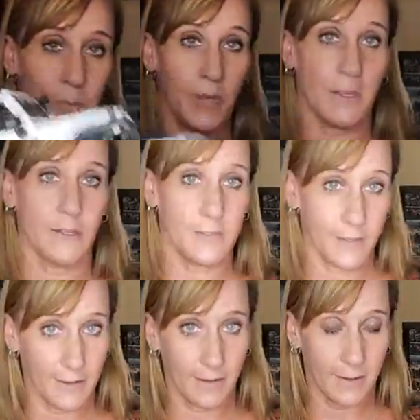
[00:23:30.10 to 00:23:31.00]
because it
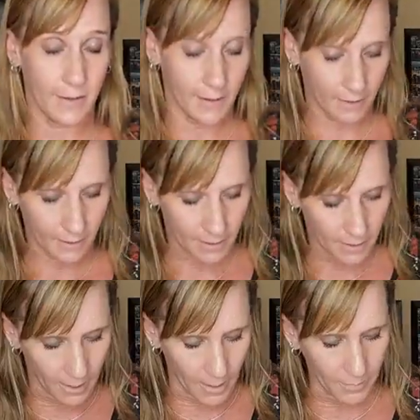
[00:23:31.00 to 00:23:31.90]
can get
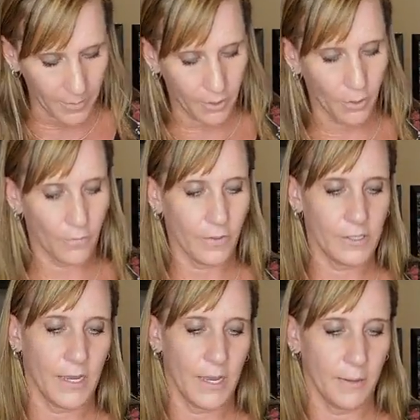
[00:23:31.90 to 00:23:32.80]
up and over the
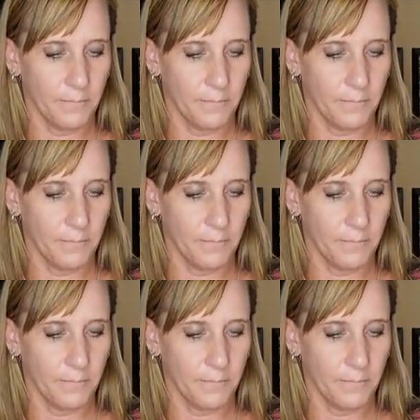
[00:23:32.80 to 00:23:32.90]
top.